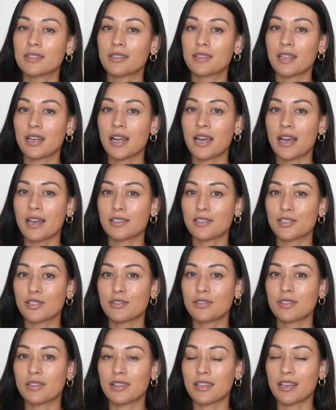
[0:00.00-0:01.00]
that I asked you
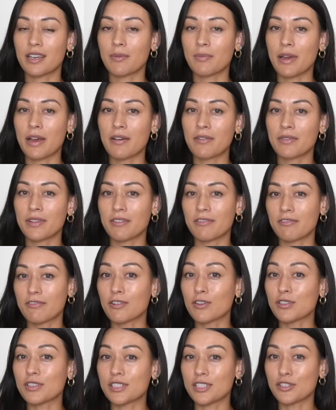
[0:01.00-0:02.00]
to think about, that
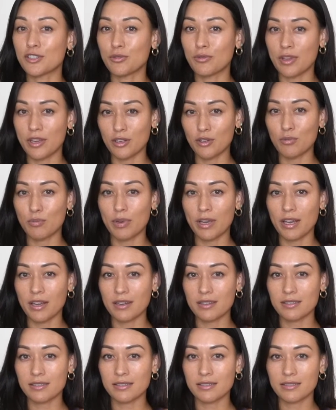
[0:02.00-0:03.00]
first issue that you
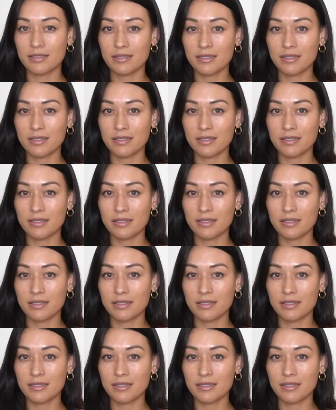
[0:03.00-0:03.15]
picked.